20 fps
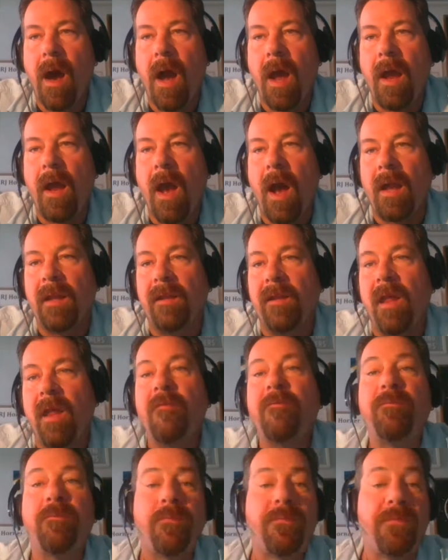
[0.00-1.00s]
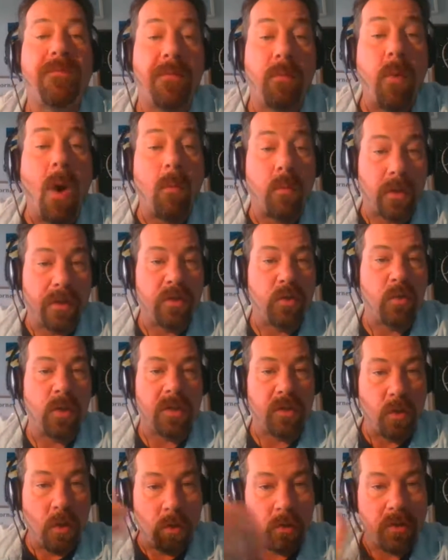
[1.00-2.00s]
I love what we're
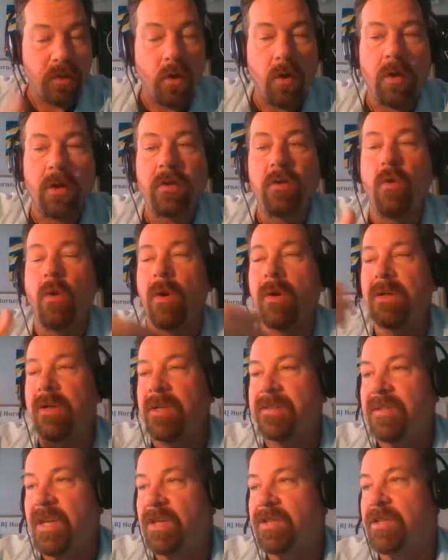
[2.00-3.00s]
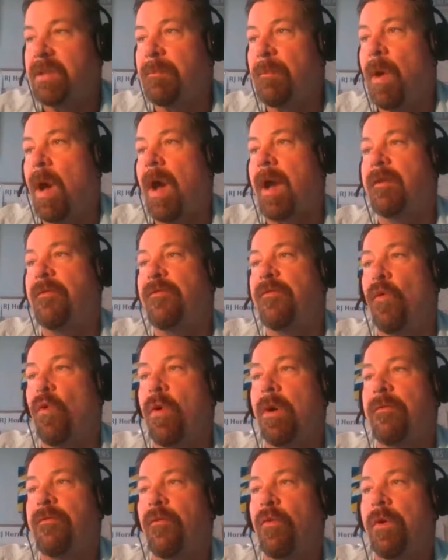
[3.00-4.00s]
doing. Your organization, mine,
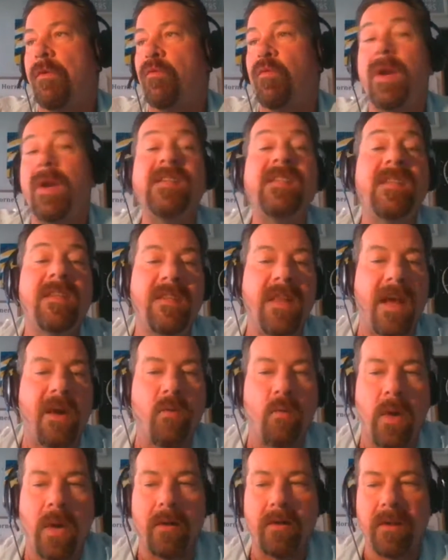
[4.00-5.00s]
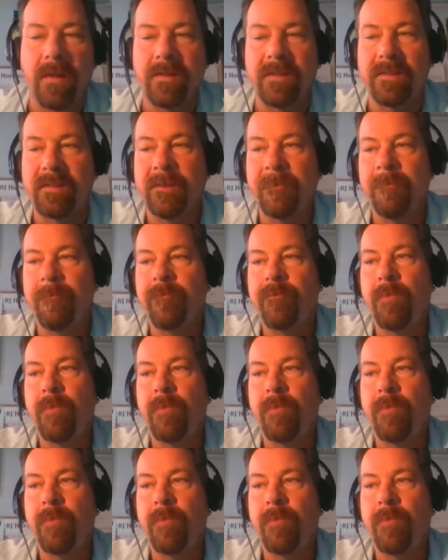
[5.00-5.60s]
for raising that awareness.